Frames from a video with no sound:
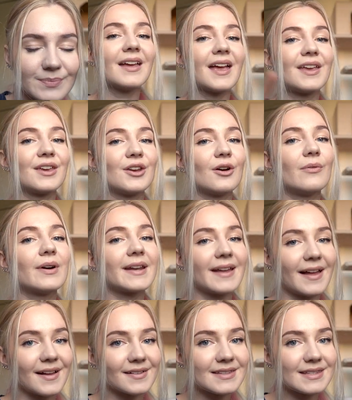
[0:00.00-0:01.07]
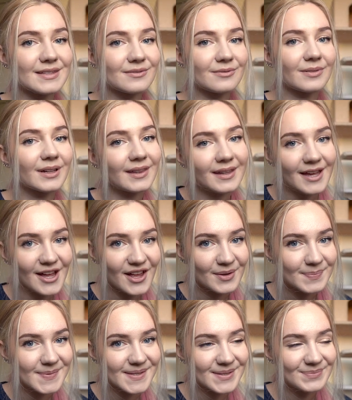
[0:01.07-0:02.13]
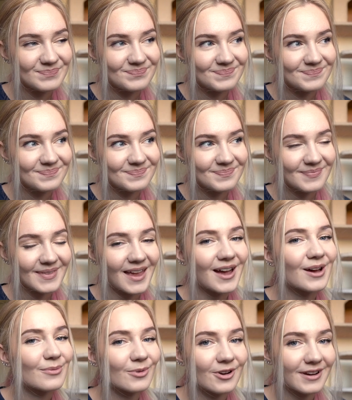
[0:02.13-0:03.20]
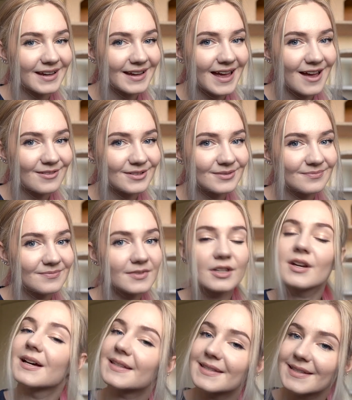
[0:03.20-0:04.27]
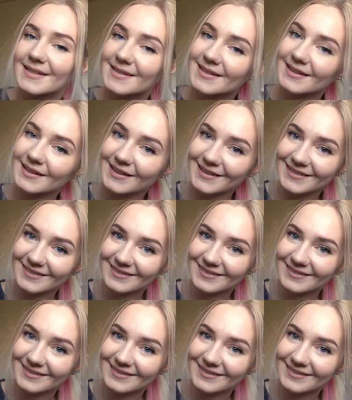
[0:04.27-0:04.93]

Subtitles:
And you know what else really helps on working out consistently?